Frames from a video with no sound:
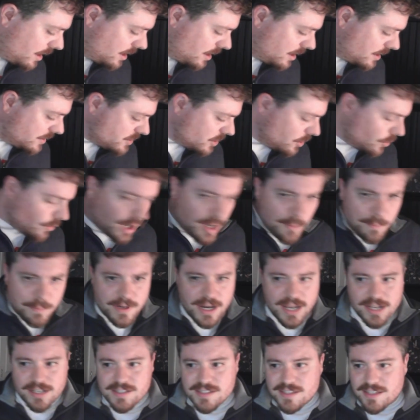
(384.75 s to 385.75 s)
So up
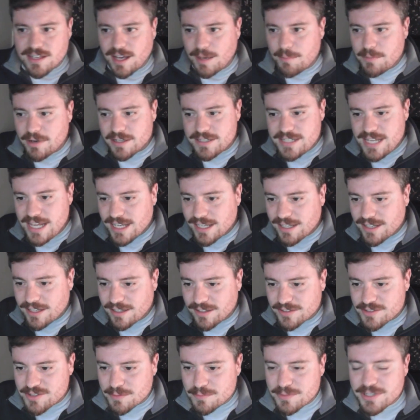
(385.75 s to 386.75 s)
next, I'm going to
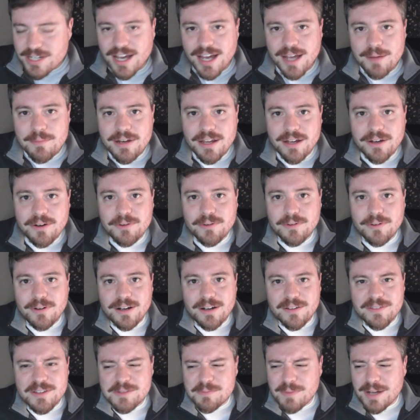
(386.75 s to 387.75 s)
take some time
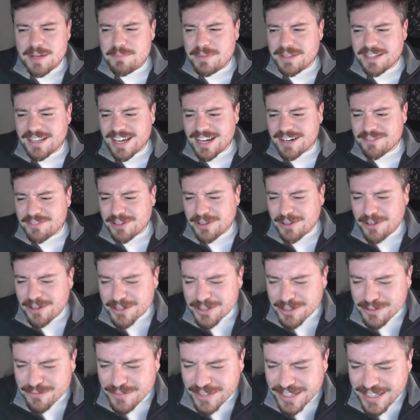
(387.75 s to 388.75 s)
now. This might be kind of a
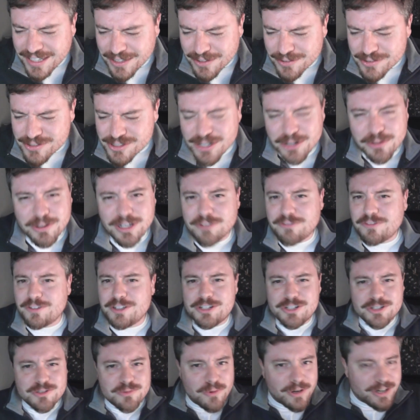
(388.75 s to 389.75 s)
longer video, so if you
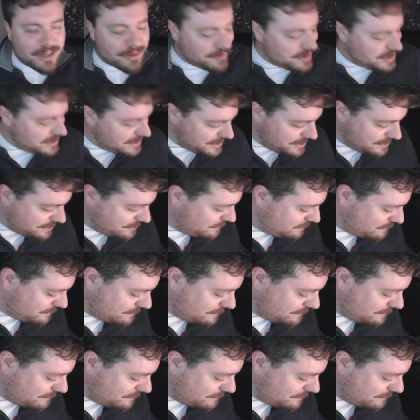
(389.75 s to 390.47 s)
just want to read,